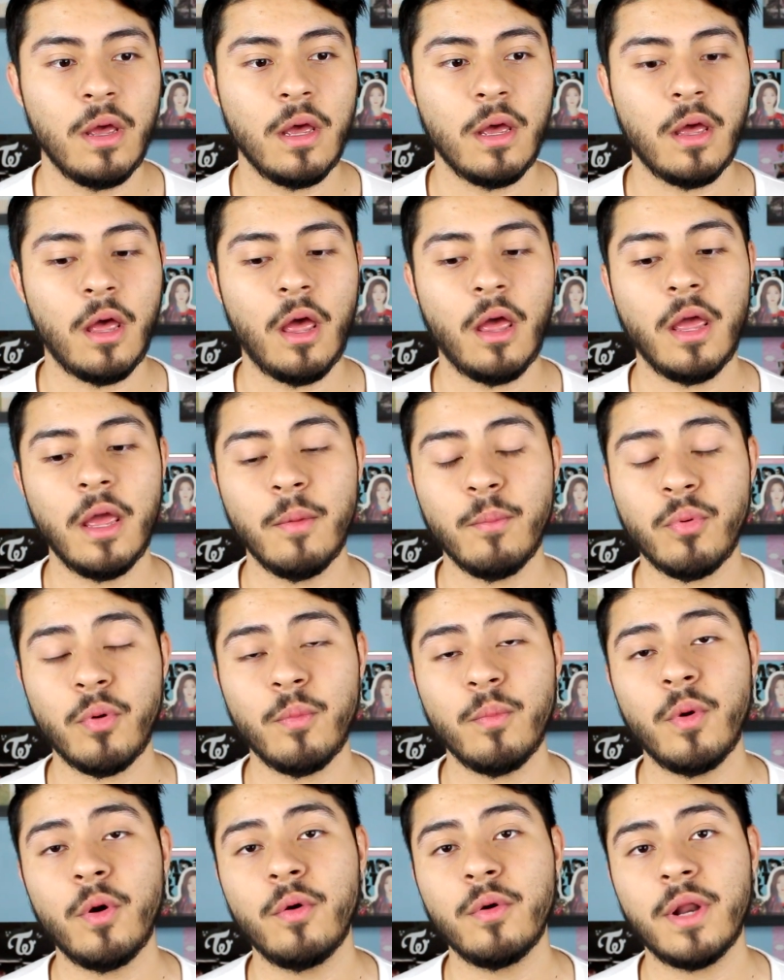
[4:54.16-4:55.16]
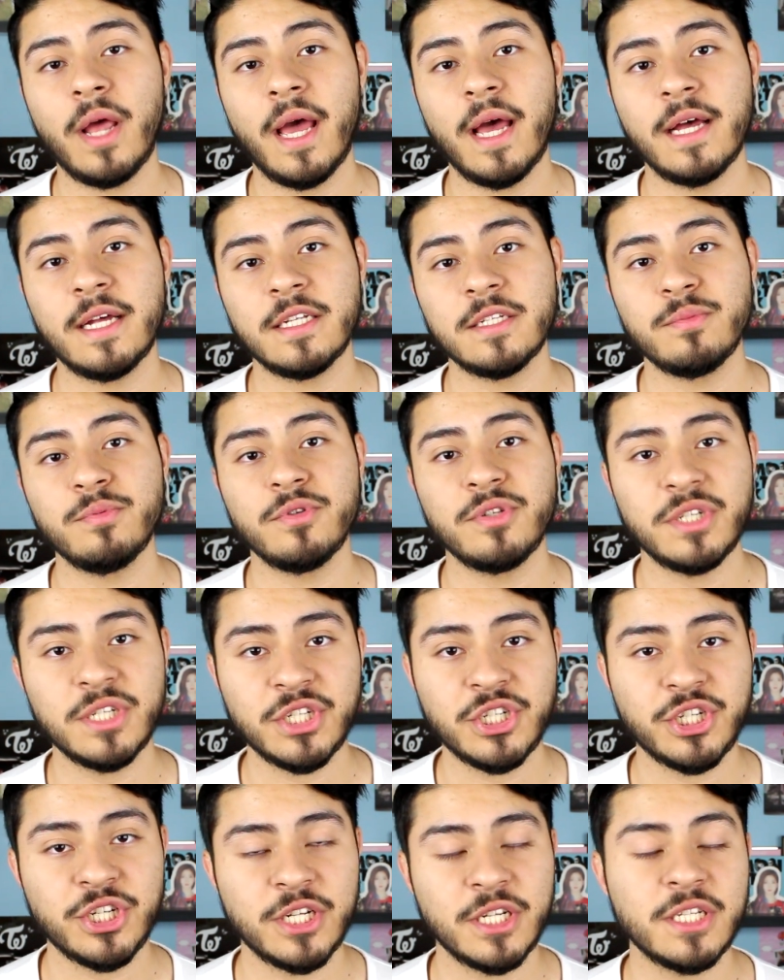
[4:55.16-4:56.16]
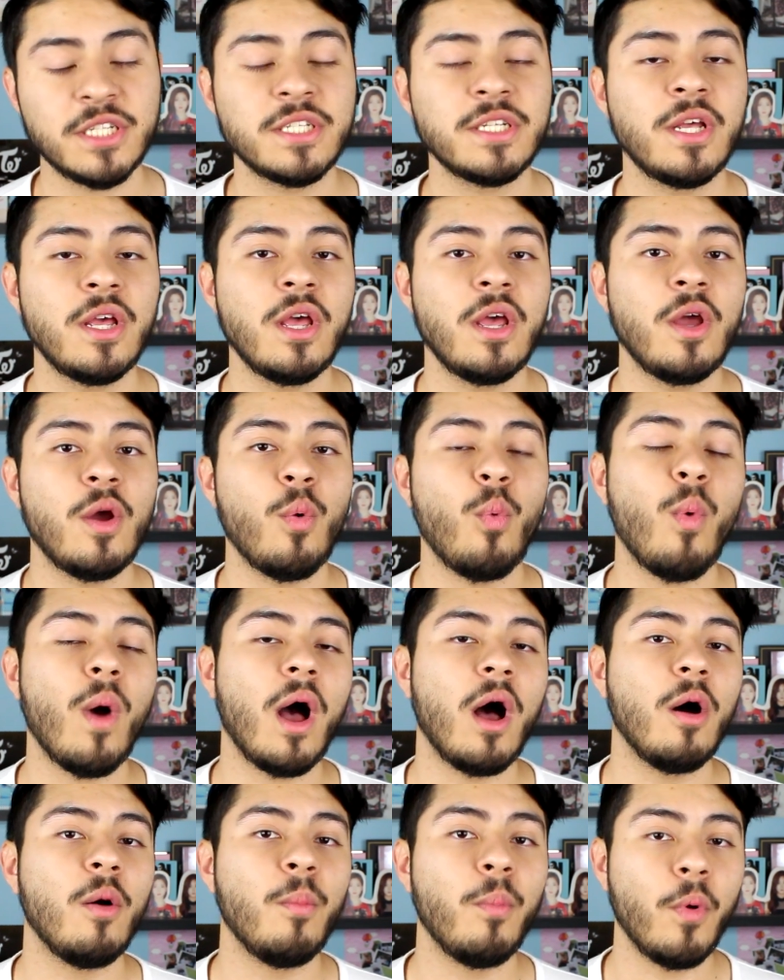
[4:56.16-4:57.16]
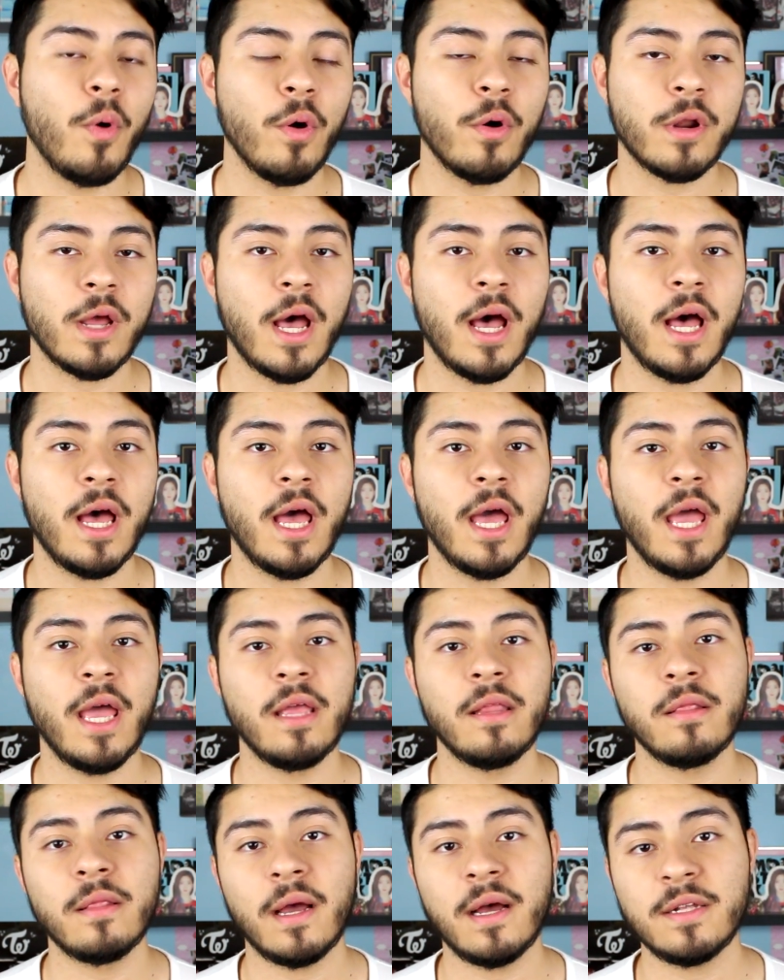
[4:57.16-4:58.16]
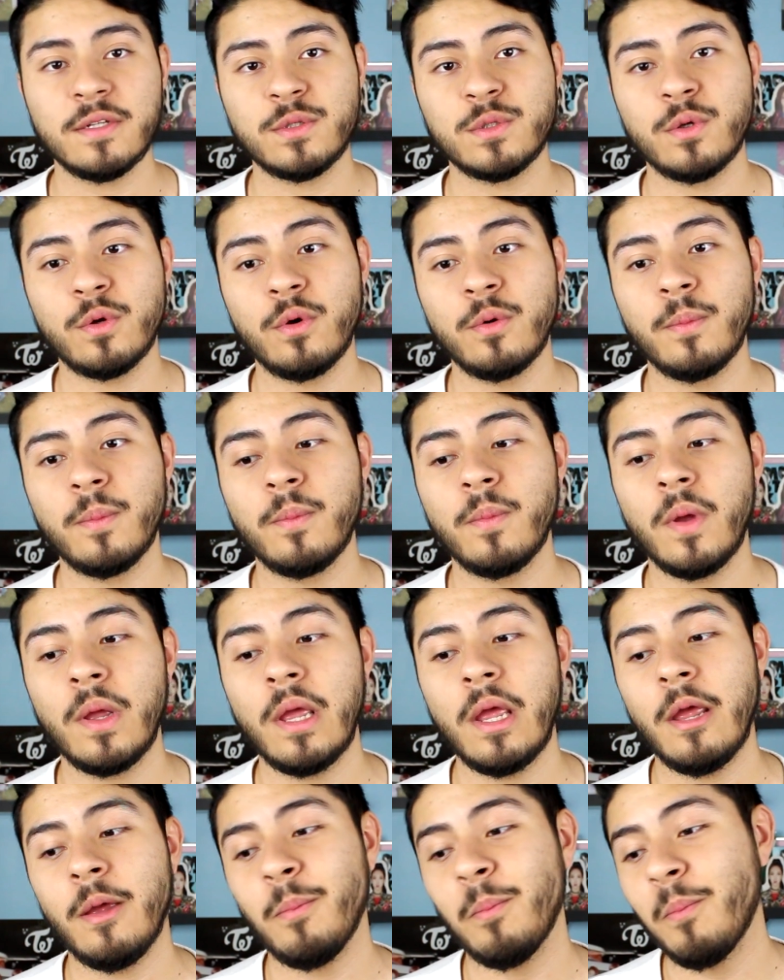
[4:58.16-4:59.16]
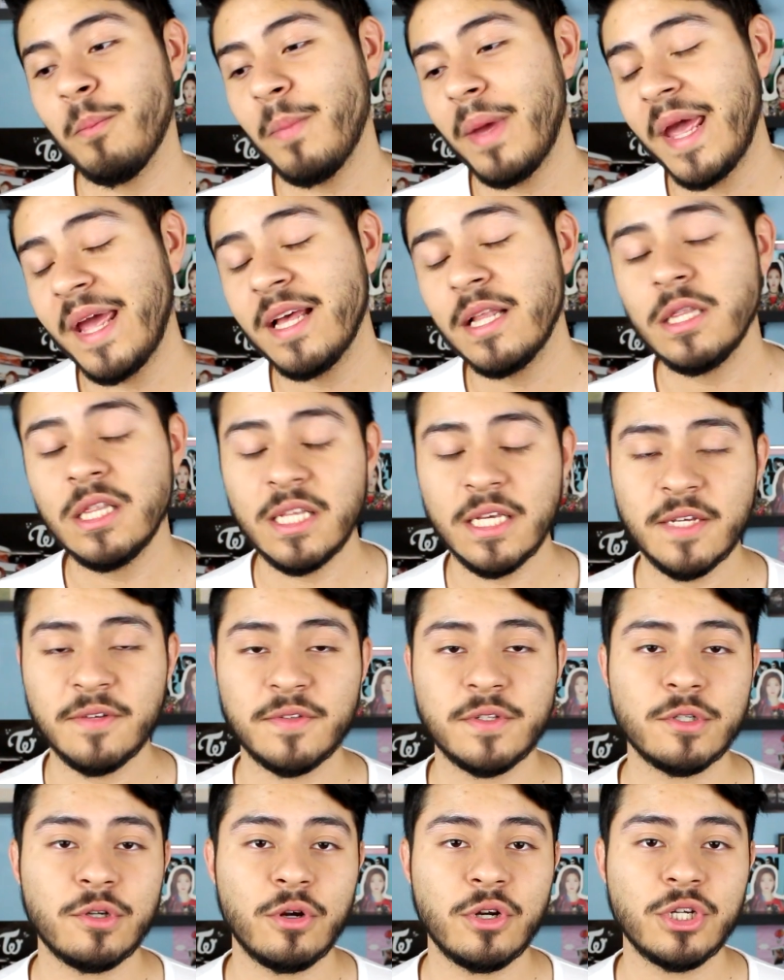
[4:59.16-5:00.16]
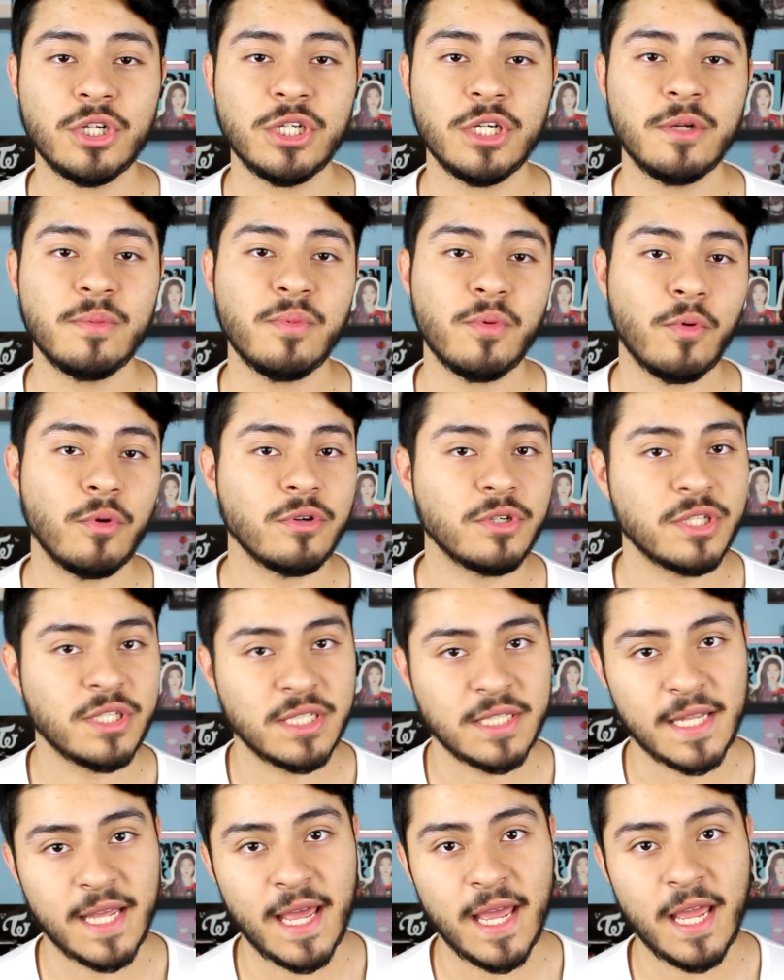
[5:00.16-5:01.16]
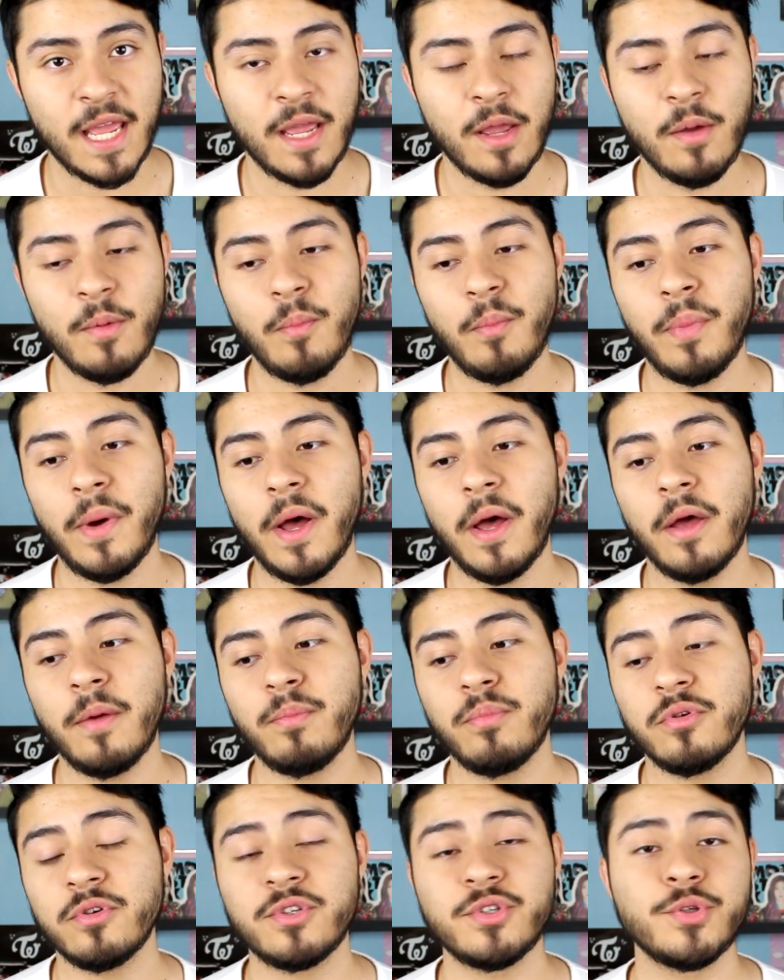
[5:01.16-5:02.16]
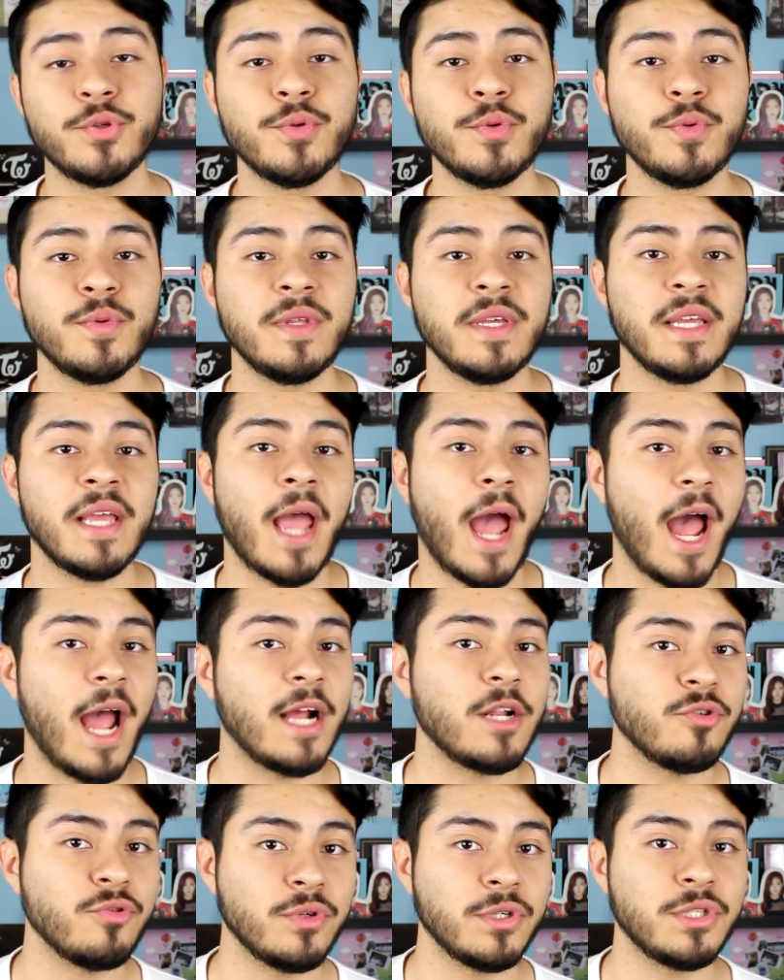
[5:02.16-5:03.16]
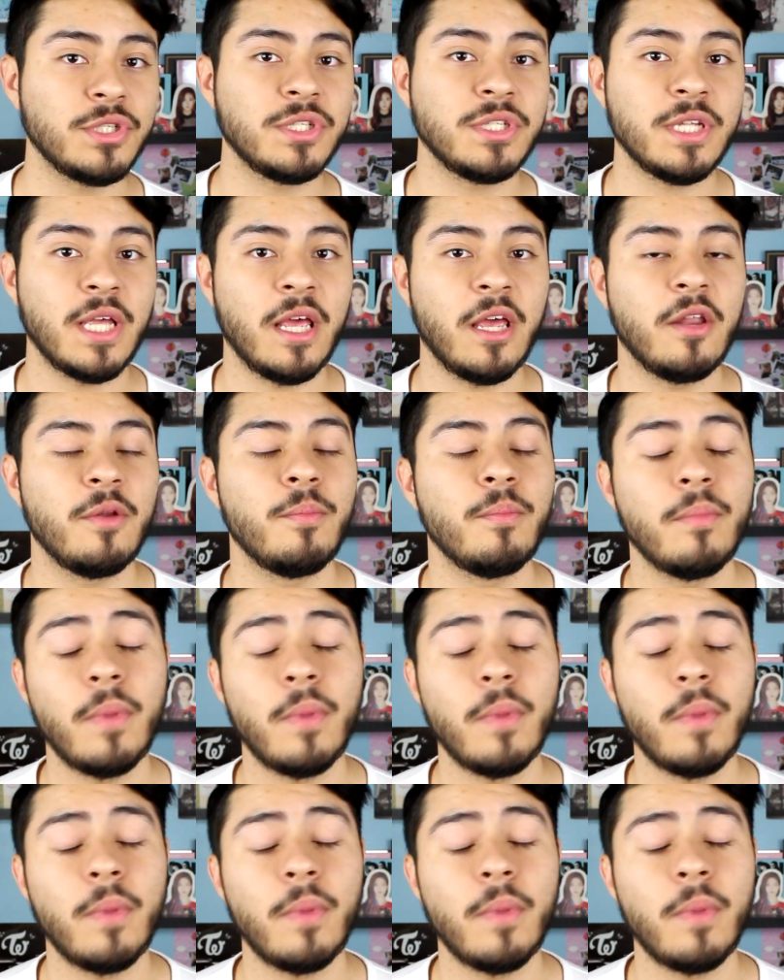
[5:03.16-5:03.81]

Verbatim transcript: uh, and promote as musicians, while Bora and Dasom may leave Starship or stay but pursue the actress and